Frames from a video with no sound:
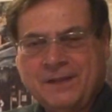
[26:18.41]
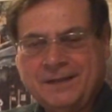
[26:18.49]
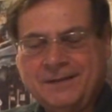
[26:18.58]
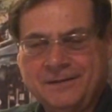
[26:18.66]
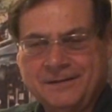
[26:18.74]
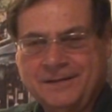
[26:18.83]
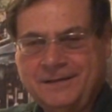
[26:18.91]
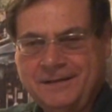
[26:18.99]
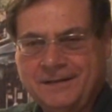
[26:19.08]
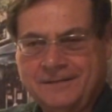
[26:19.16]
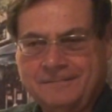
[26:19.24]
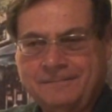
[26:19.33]
you
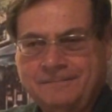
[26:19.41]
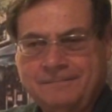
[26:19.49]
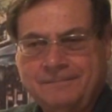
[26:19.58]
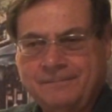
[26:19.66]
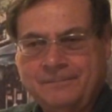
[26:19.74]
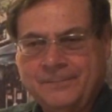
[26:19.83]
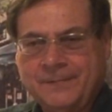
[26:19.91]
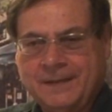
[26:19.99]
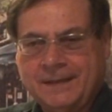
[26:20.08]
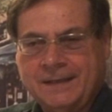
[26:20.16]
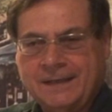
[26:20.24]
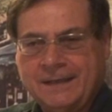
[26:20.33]
know,
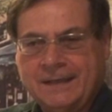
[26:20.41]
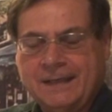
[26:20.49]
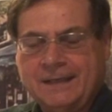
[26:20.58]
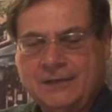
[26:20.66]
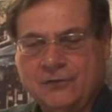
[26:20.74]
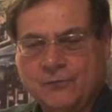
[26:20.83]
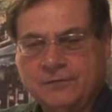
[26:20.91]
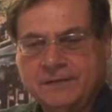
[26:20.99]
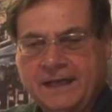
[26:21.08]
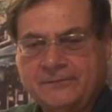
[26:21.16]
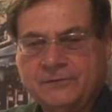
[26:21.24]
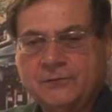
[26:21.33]
you
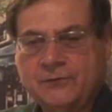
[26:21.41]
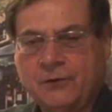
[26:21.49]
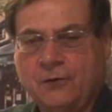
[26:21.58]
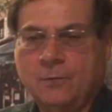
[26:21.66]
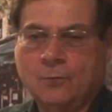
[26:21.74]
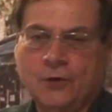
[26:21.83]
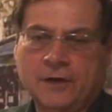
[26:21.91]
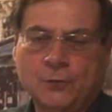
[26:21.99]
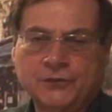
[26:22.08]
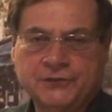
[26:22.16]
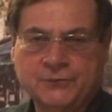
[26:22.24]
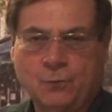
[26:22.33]
really have to do your homework,
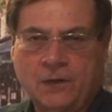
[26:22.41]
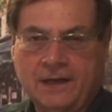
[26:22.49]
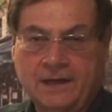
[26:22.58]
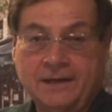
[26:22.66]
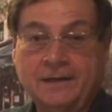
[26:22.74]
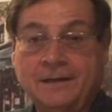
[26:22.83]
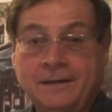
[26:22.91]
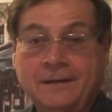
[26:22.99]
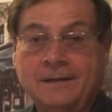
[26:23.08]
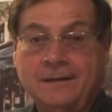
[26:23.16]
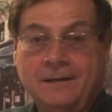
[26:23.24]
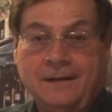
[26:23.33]
which is why
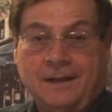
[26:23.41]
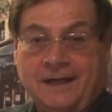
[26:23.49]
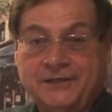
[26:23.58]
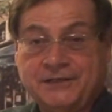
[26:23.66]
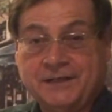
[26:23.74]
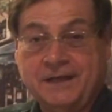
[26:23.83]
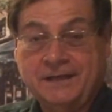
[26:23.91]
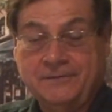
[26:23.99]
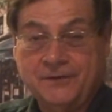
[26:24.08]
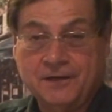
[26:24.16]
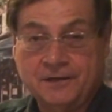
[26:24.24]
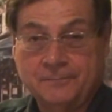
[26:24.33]
I say
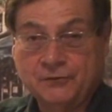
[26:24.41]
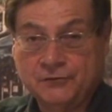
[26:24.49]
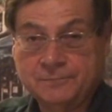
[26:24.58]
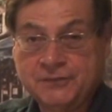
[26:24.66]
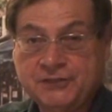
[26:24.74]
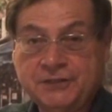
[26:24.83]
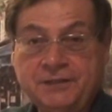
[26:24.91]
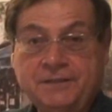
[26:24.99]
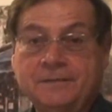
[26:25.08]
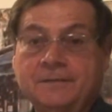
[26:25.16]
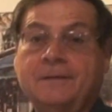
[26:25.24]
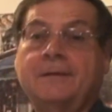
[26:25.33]
if you're going to build a
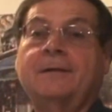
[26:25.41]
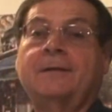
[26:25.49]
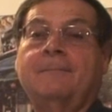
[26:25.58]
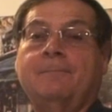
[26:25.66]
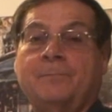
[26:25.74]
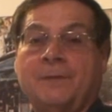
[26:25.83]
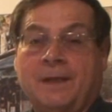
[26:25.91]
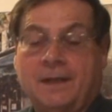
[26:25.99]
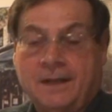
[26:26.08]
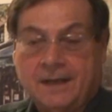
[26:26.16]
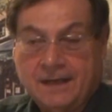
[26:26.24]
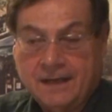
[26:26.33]
machine
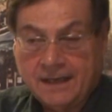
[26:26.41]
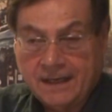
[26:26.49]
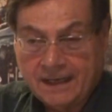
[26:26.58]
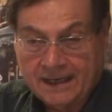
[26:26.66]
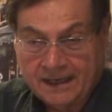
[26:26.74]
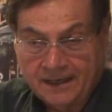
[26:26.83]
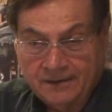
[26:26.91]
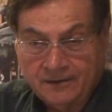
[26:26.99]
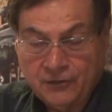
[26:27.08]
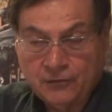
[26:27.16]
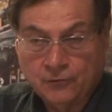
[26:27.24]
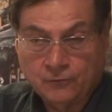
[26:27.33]
and
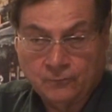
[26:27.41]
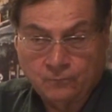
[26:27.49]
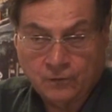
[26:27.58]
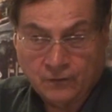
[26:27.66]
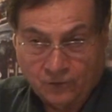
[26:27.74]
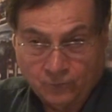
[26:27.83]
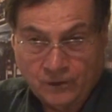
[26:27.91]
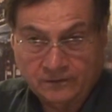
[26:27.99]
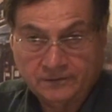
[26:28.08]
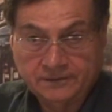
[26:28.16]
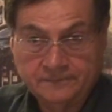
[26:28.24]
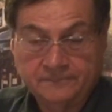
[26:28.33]
you're a
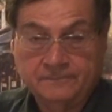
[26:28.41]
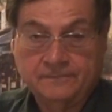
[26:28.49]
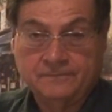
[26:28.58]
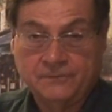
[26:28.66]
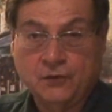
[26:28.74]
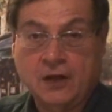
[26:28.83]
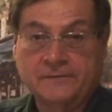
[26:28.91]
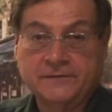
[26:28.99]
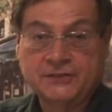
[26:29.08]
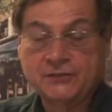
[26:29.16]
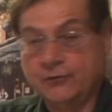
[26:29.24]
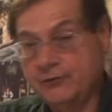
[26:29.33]
relative
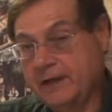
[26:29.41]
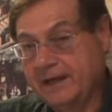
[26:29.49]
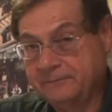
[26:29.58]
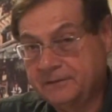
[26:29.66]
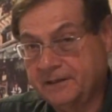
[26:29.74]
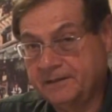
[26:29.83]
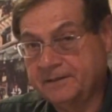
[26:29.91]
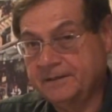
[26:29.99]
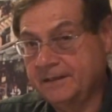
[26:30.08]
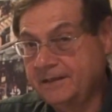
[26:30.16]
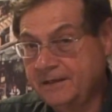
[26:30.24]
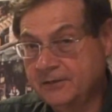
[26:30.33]
novice or you haven't done it
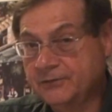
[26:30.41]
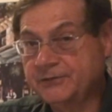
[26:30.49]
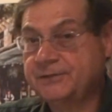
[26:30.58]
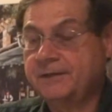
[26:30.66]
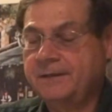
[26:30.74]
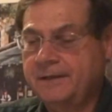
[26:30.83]
in years,